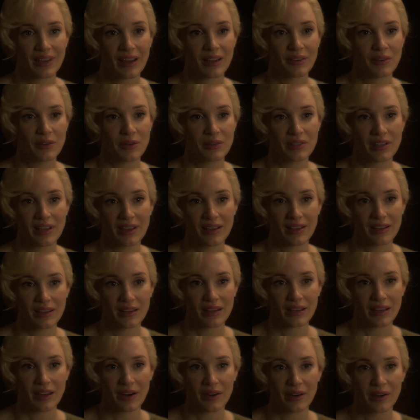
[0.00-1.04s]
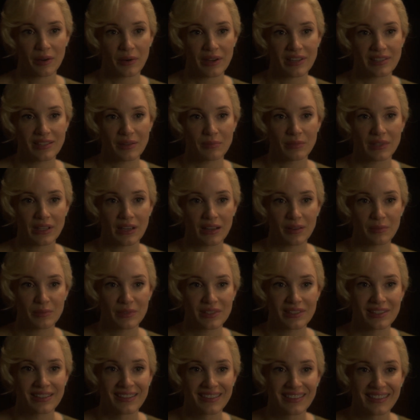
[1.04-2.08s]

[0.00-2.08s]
God knows I can get carried away sometimes.